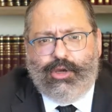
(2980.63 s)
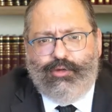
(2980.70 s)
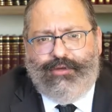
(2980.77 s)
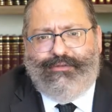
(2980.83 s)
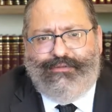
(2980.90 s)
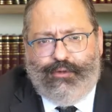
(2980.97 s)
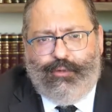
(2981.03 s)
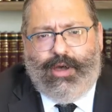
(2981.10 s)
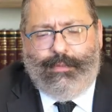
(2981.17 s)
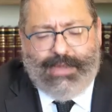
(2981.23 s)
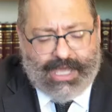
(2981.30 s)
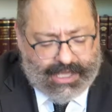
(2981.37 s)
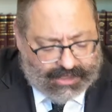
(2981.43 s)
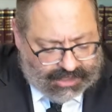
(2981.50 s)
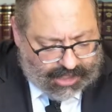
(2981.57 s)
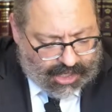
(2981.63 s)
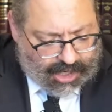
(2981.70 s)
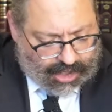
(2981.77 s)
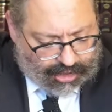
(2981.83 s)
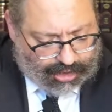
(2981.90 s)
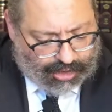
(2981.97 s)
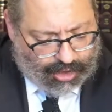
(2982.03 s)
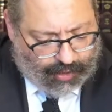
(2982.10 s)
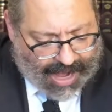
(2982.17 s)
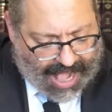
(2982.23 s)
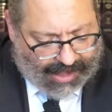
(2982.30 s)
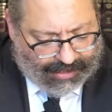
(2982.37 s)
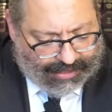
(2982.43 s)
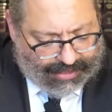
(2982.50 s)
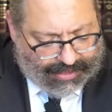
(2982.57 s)
Refuah means to your
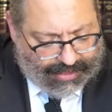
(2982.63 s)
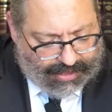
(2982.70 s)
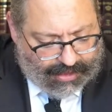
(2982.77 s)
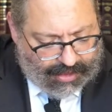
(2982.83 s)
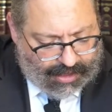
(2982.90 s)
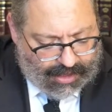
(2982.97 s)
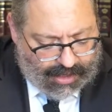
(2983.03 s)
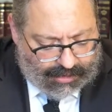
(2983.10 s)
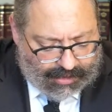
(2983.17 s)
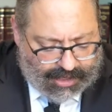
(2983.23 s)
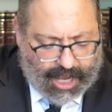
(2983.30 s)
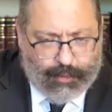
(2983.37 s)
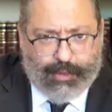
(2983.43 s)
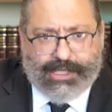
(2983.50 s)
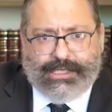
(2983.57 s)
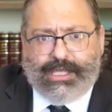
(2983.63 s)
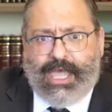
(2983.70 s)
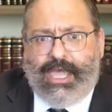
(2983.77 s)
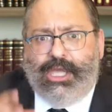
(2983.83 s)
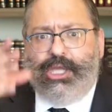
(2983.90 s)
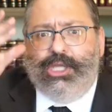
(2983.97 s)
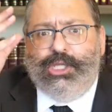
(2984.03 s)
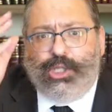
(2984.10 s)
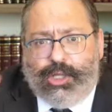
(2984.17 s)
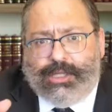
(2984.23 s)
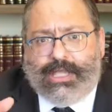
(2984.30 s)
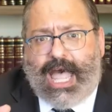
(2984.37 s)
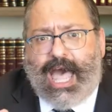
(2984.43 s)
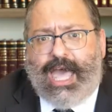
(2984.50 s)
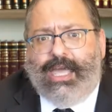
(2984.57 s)
health. Today we say,
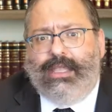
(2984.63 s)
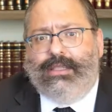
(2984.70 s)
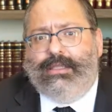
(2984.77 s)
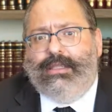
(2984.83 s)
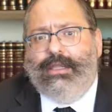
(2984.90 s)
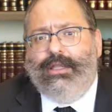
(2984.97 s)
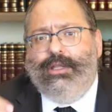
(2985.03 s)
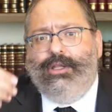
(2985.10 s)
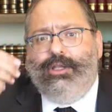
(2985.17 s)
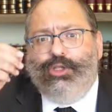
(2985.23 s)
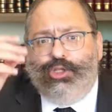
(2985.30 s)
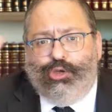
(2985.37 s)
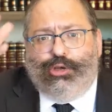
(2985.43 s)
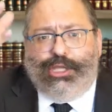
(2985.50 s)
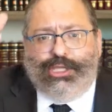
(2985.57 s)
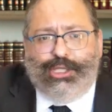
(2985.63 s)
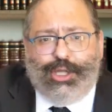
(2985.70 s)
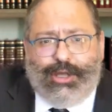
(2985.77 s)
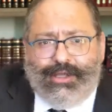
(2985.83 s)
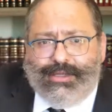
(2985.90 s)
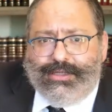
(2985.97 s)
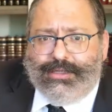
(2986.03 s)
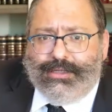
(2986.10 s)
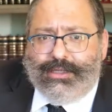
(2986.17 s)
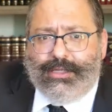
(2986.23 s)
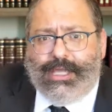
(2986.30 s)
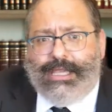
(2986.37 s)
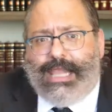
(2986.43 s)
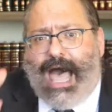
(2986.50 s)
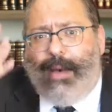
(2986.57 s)
gesundheit, zu
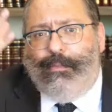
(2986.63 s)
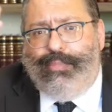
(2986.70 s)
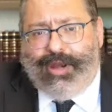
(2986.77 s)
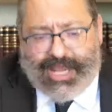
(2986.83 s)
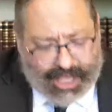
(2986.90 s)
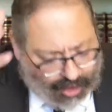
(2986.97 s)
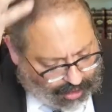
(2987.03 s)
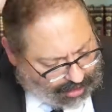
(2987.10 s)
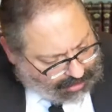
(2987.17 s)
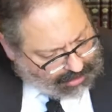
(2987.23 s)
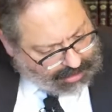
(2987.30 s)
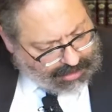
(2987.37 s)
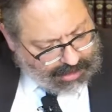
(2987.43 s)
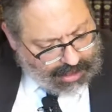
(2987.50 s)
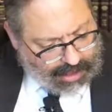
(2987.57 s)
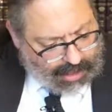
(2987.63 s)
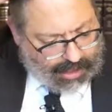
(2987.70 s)
Labriyut.